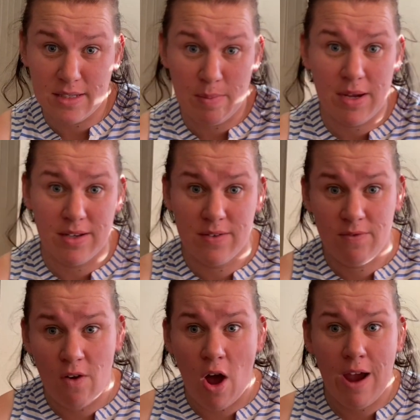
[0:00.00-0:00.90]
because
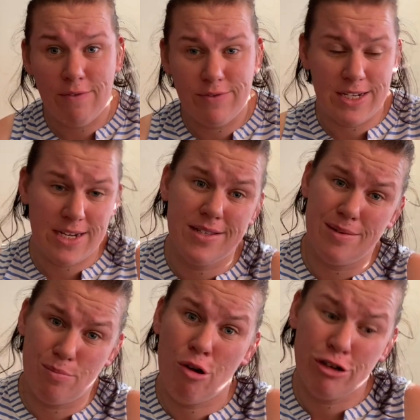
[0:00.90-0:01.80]
5
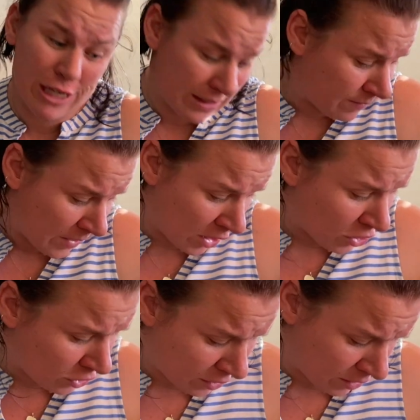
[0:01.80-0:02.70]
decent projects
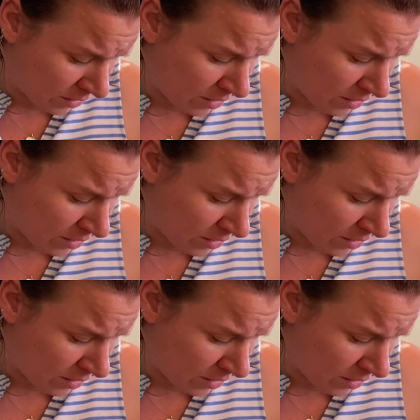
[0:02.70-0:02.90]
finished.